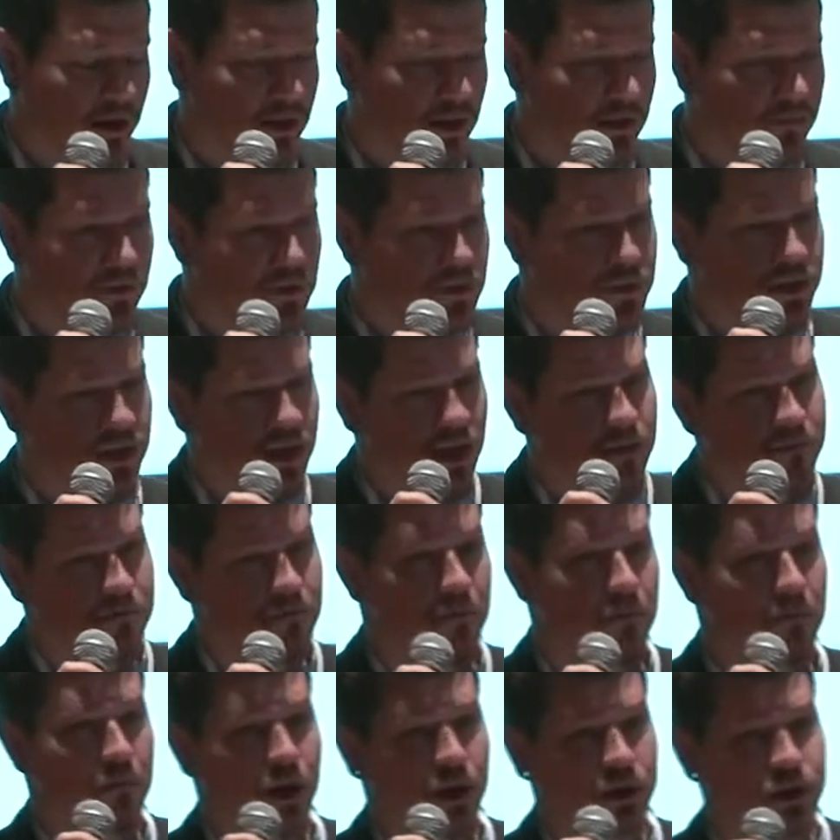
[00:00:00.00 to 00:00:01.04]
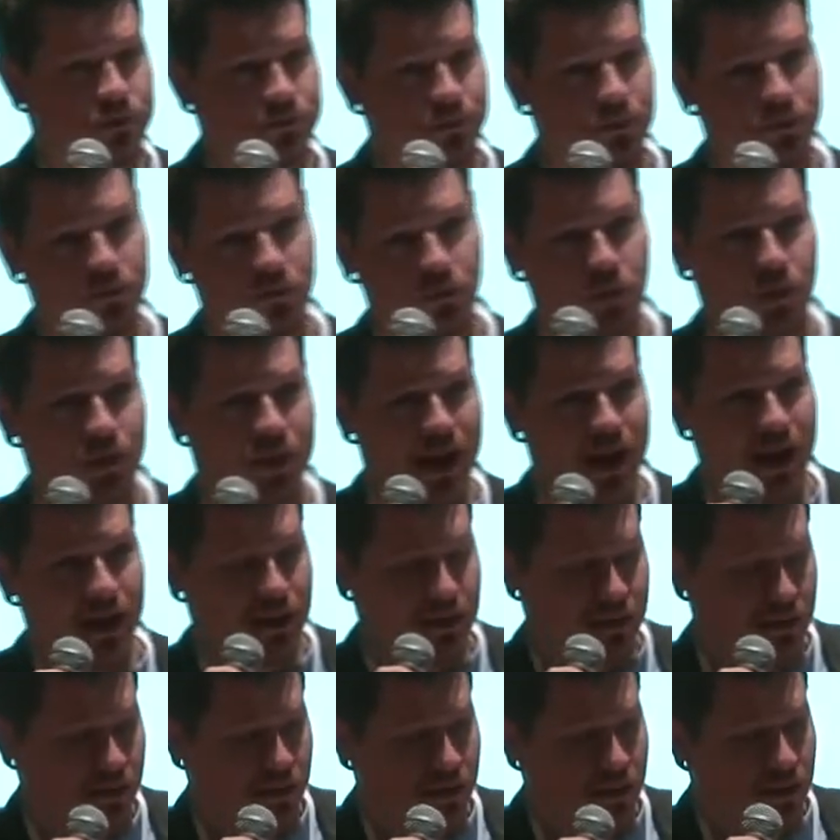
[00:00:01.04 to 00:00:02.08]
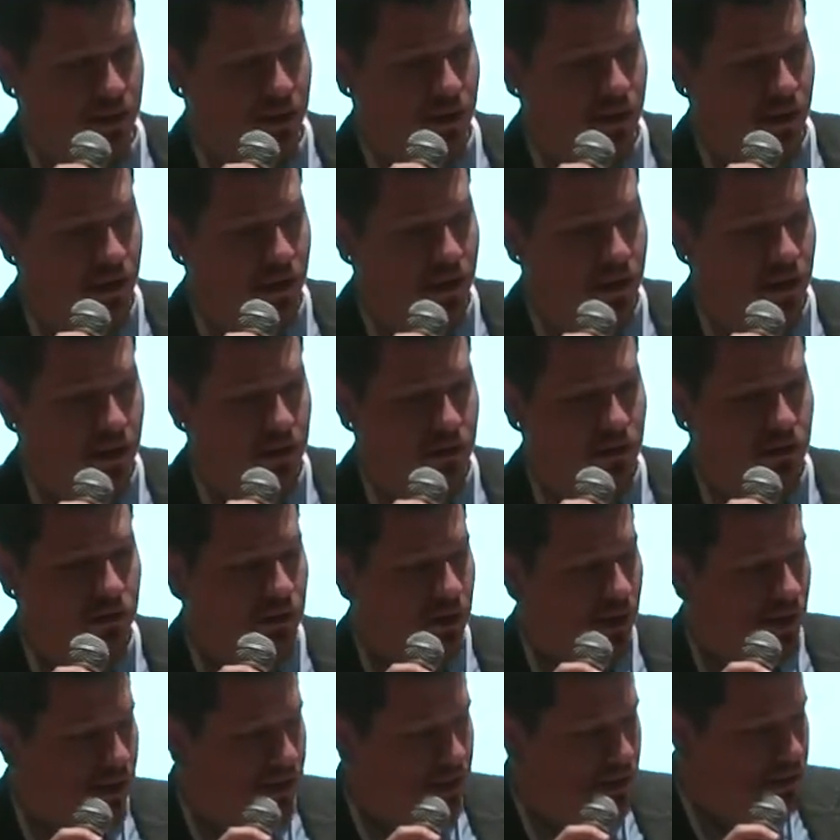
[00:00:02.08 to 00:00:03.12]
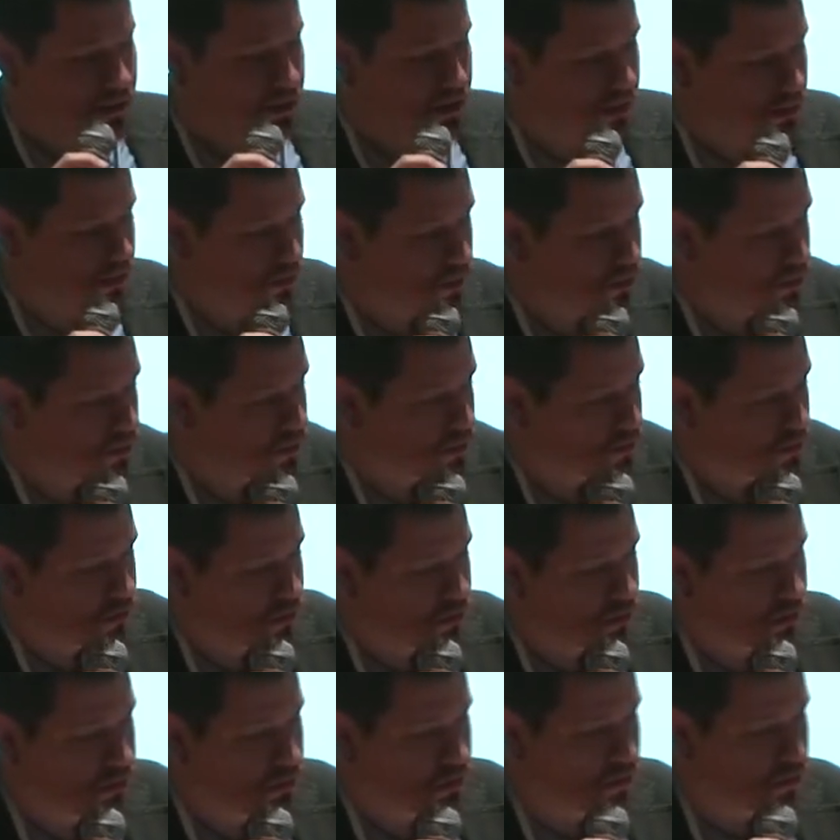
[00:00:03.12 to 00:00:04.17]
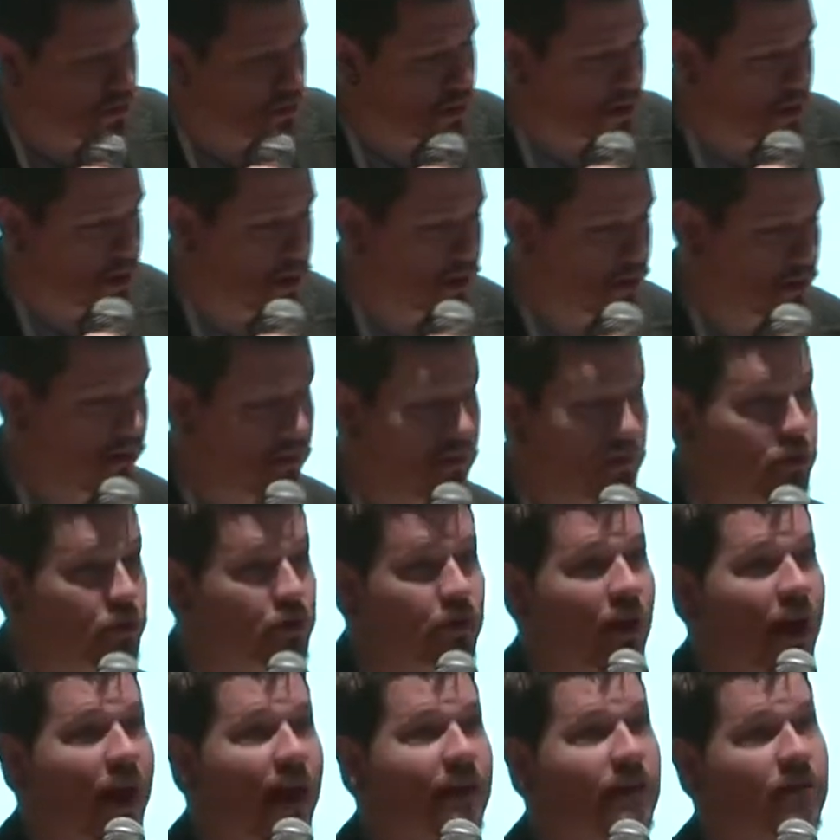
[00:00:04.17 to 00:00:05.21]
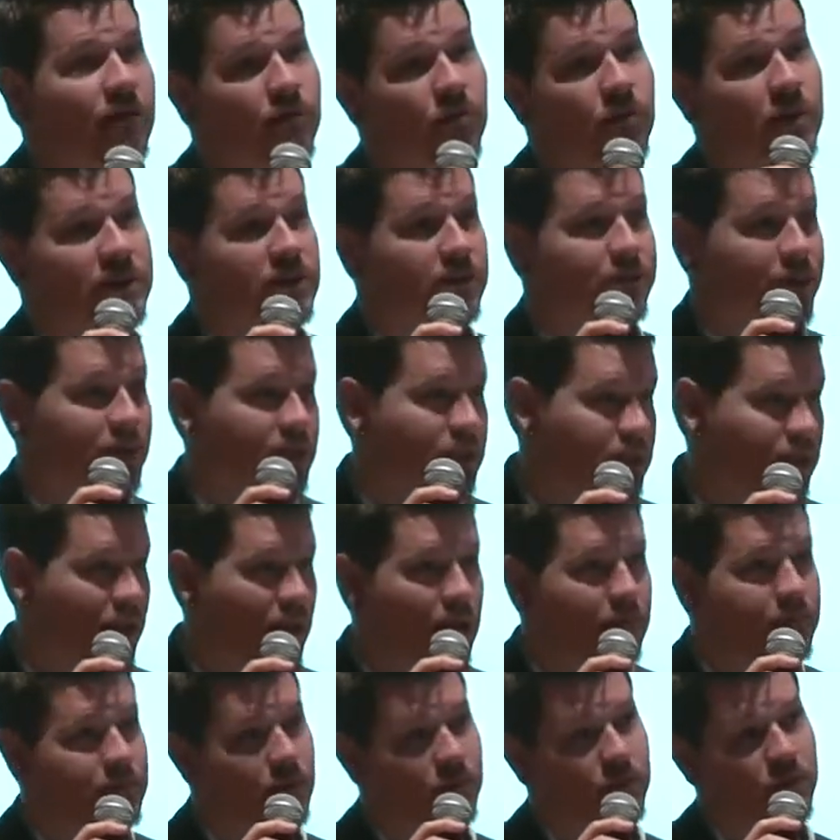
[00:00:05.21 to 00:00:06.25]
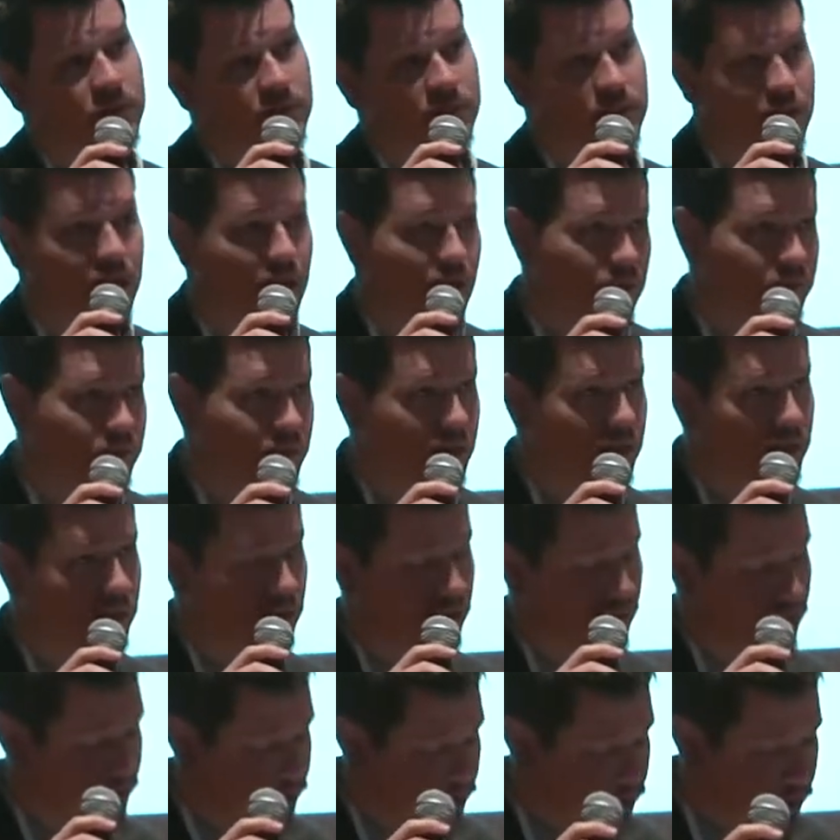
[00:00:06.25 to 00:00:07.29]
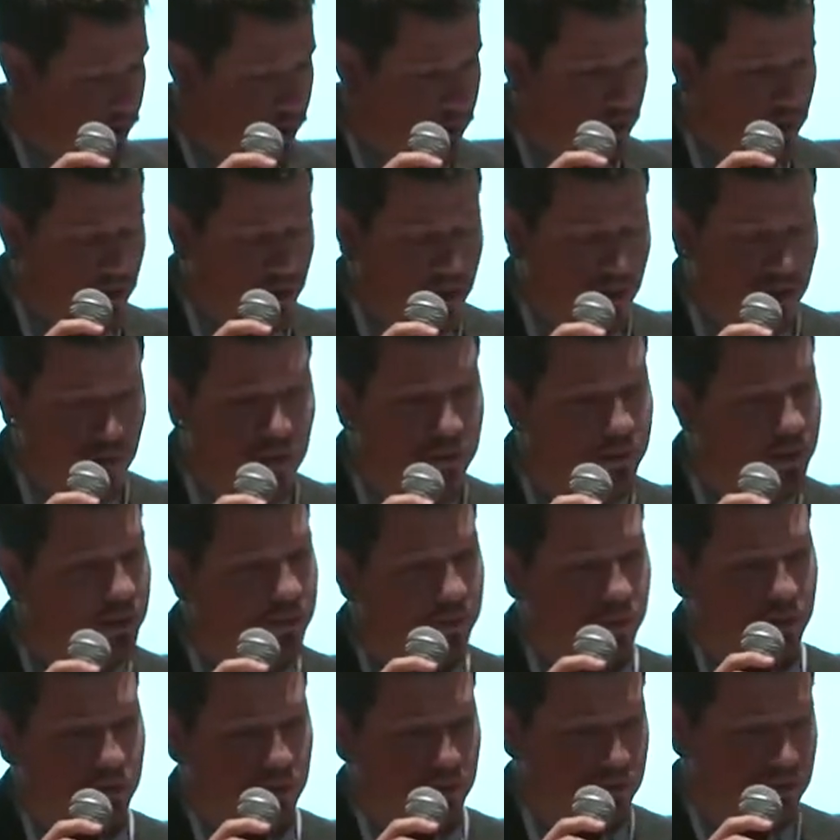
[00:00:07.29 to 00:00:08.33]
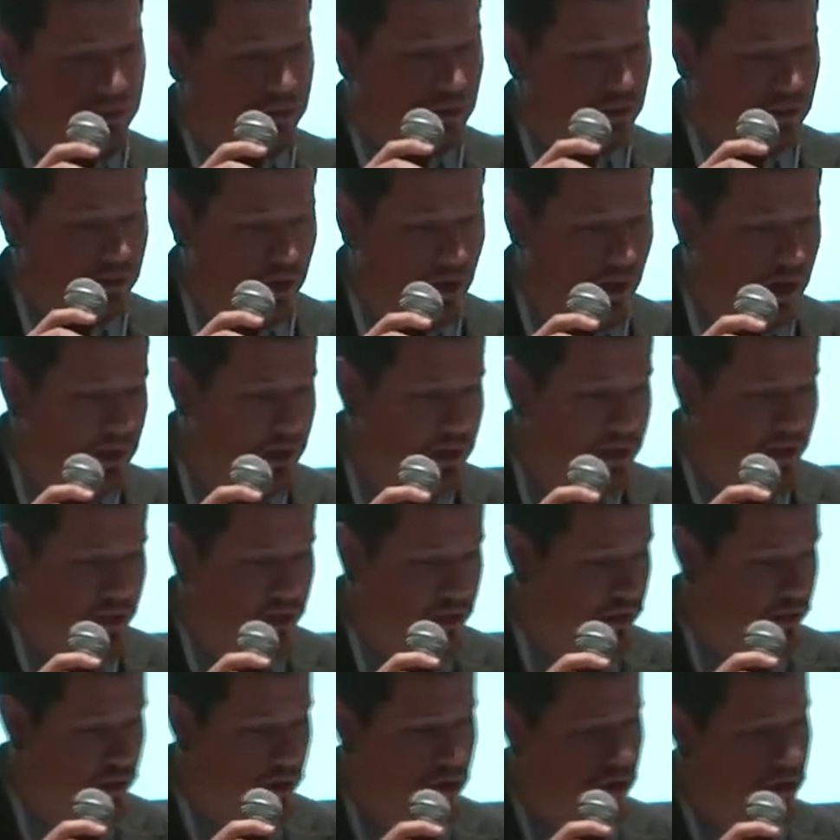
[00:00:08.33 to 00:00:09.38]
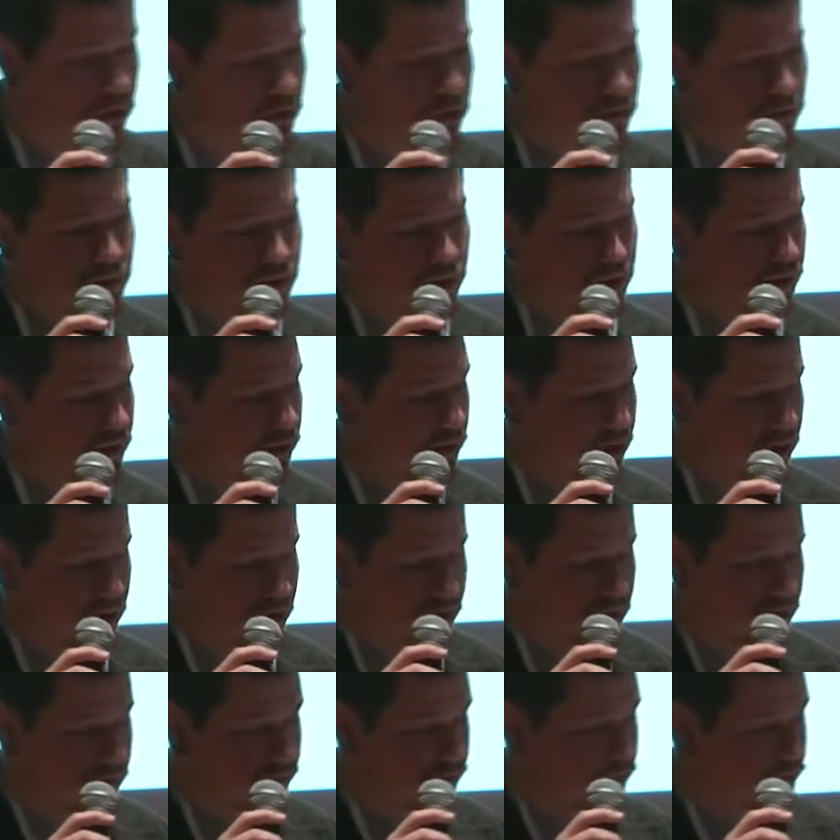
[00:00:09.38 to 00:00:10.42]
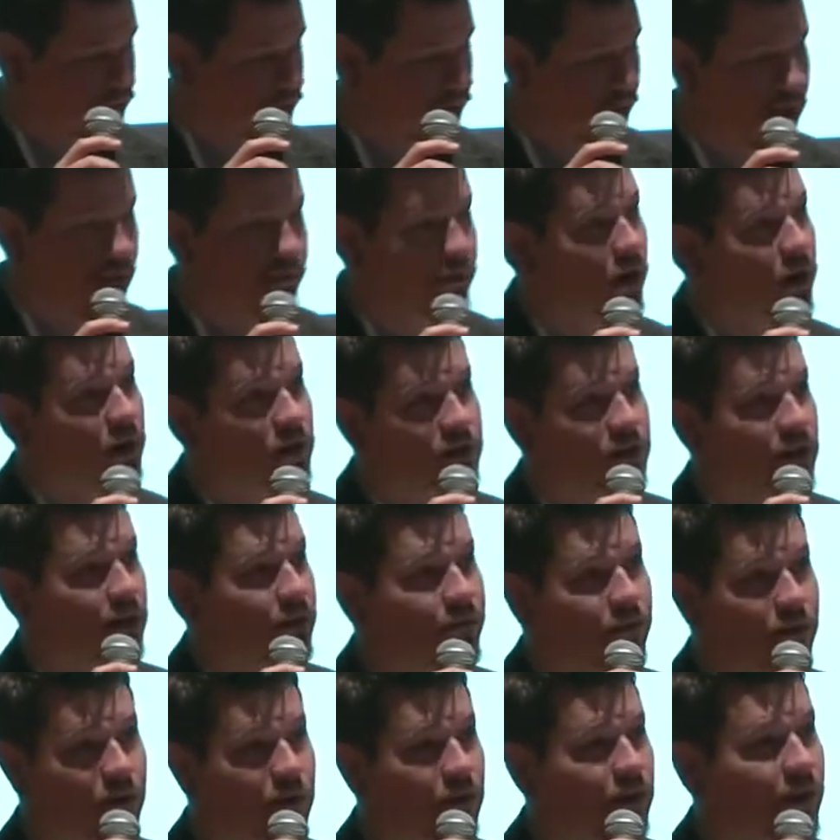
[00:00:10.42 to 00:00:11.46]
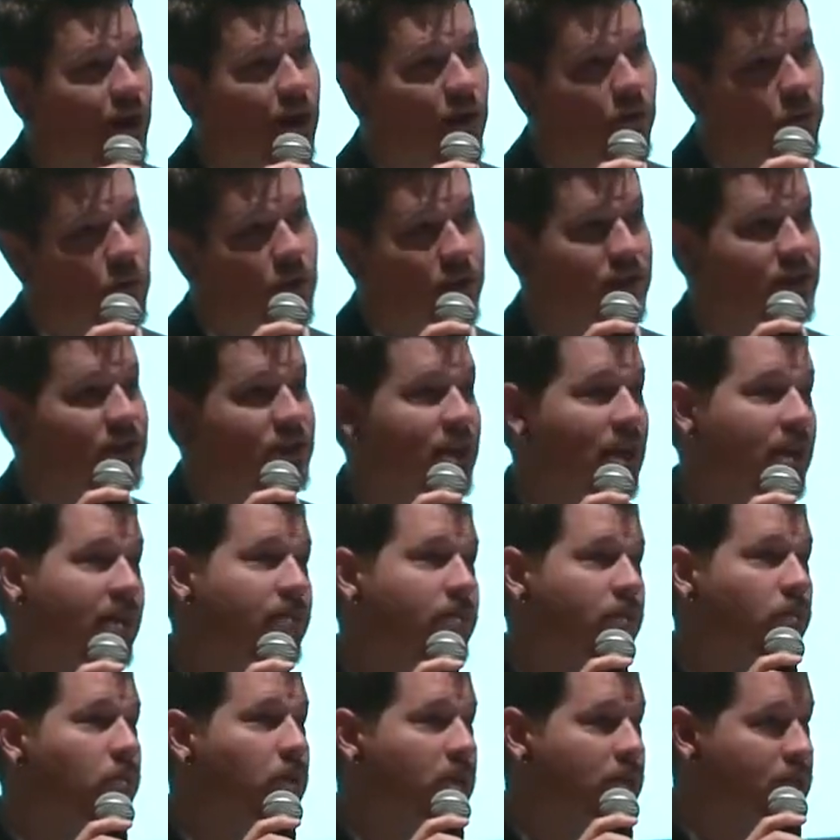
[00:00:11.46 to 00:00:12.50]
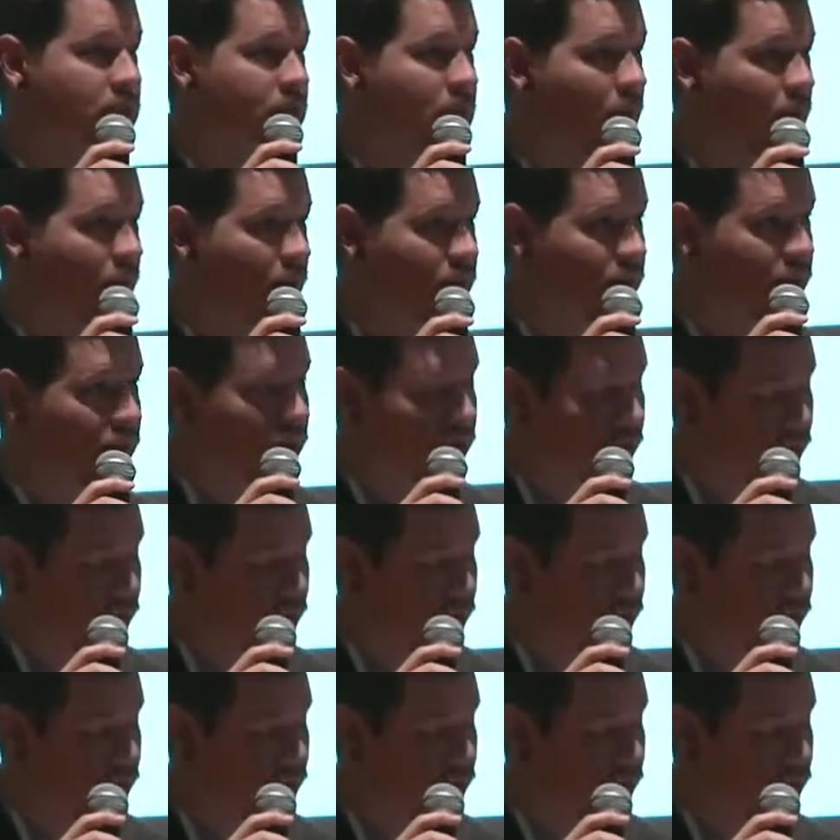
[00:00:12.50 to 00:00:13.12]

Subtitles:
If you escape much before that, you're likely to lose track of what's been escaped and what's not been. When people are auditing your code, they're going to have a hard time figuring out what's safe and what's not.